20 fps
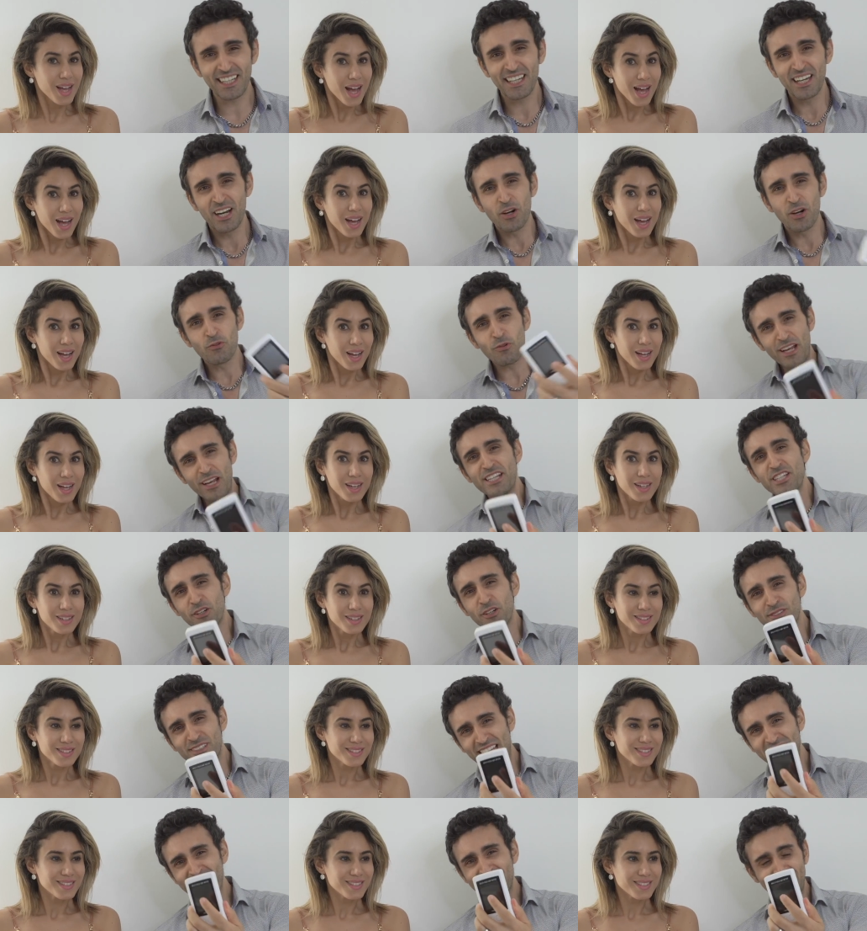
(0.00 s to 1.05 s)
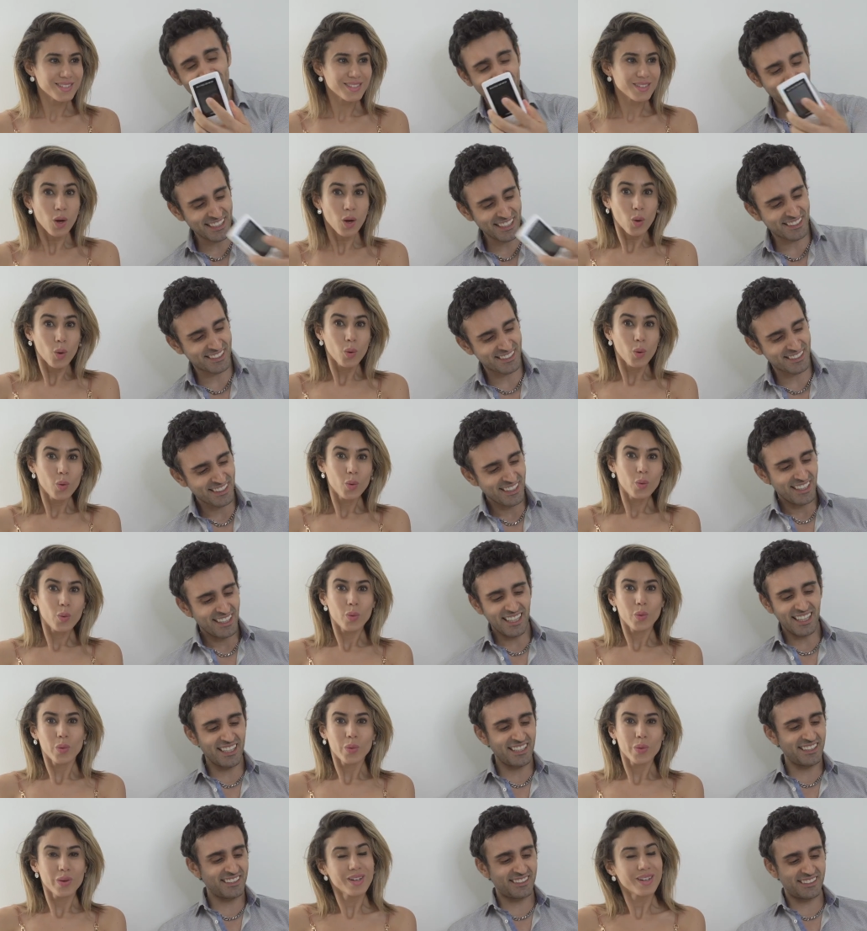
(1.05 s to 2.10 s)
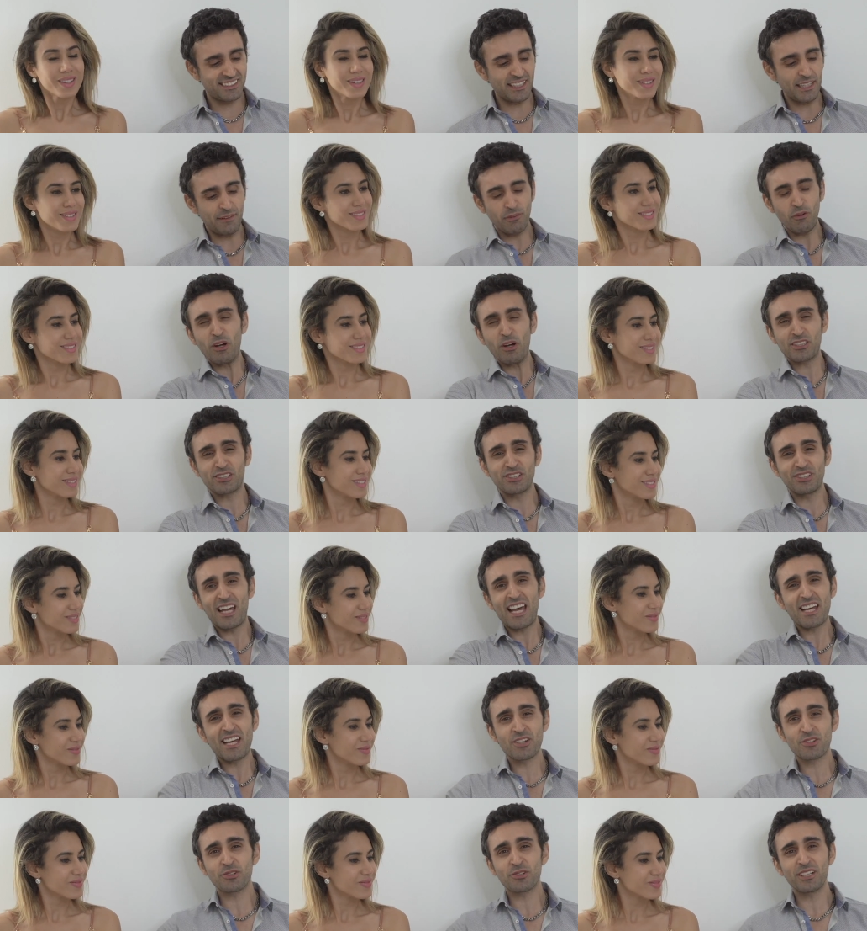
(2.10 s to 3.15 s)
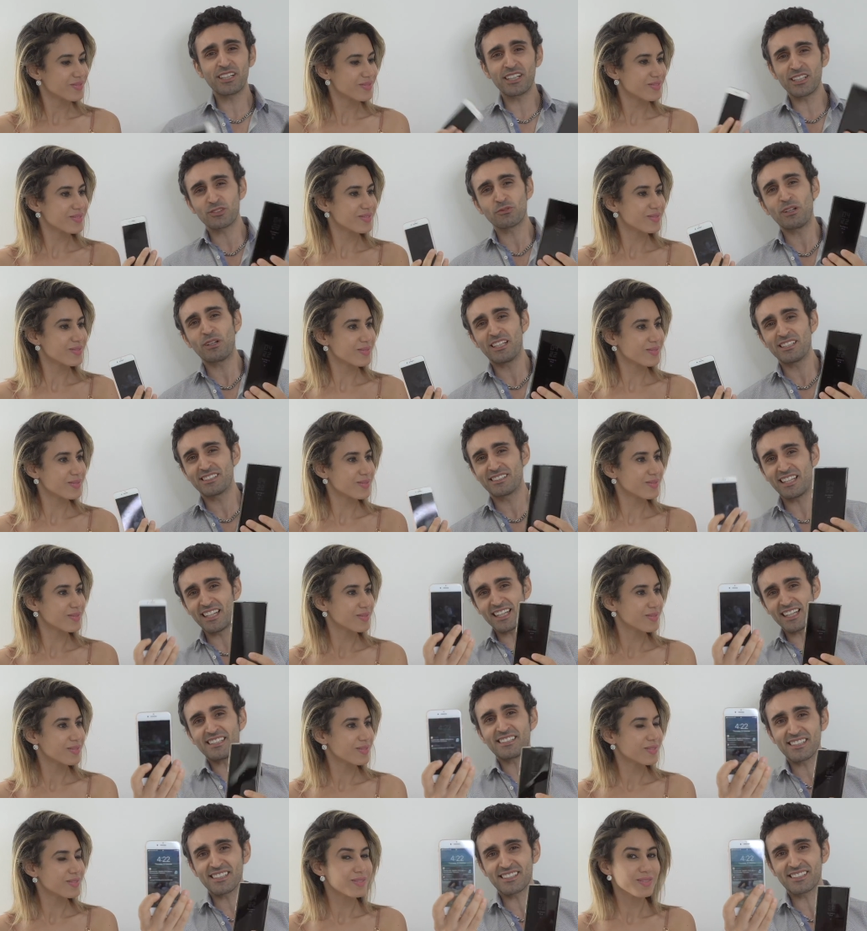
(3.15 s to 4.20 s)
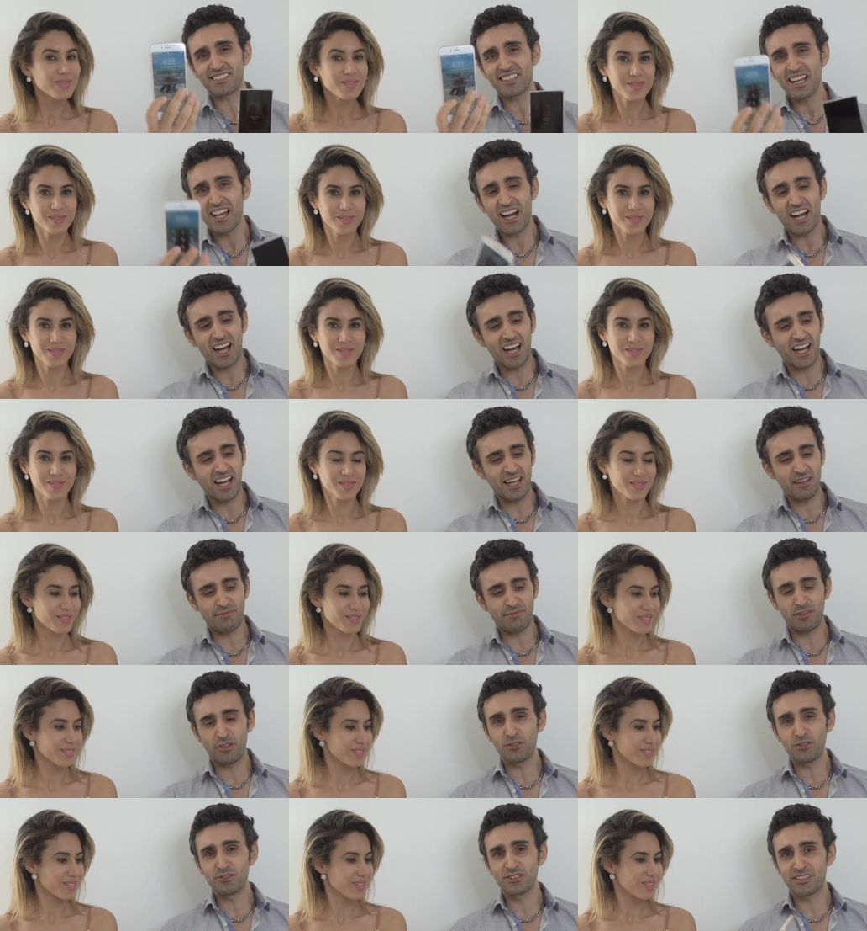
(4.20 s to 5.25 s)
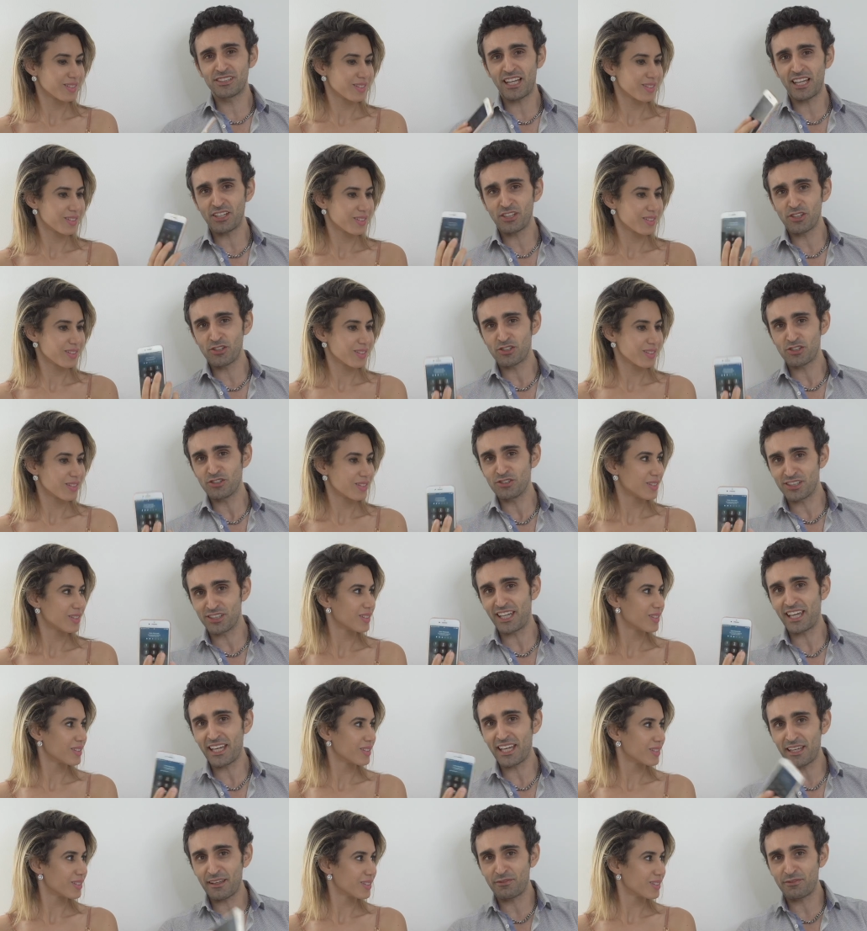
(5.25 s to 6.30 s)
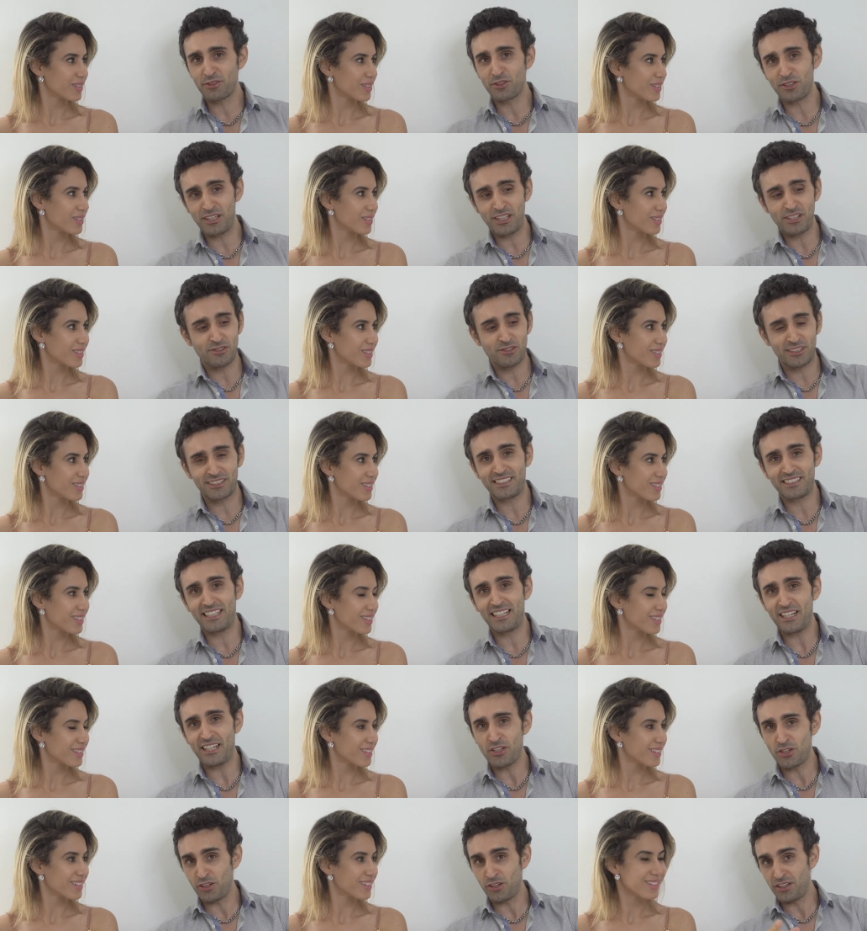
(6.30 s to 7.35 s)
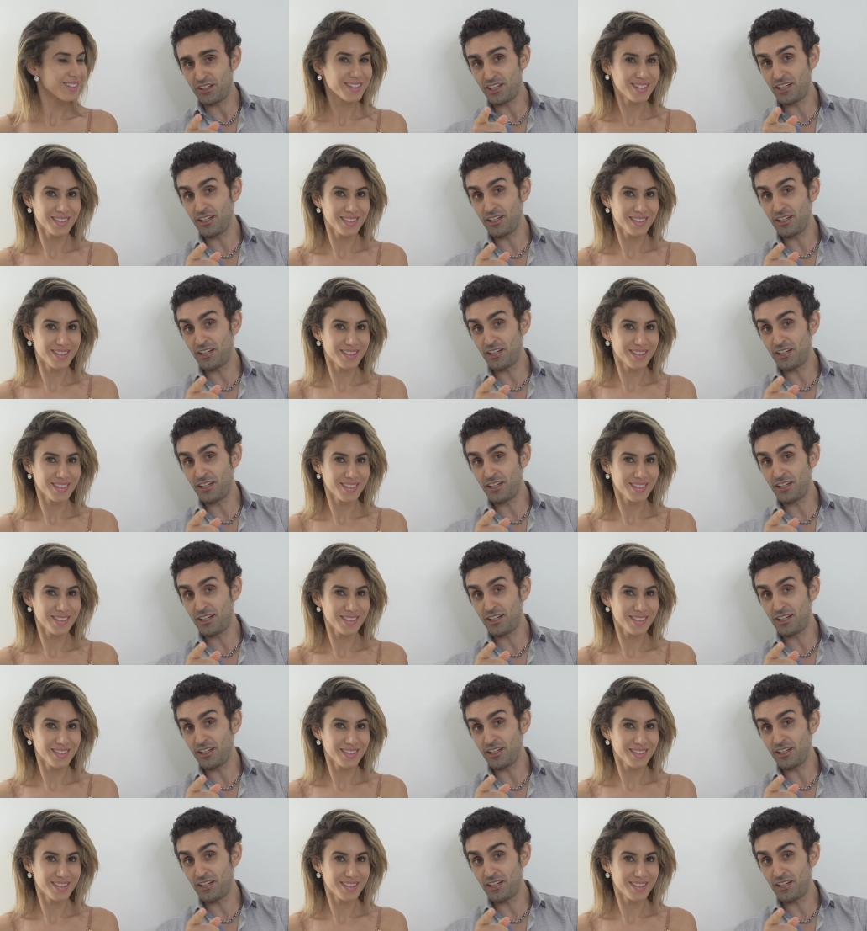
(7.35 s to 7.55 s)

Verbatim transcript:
Speaker 1: it, radio testing this, and seeing if it works on Android as well as the latest iPhones that you should get if you're interested in your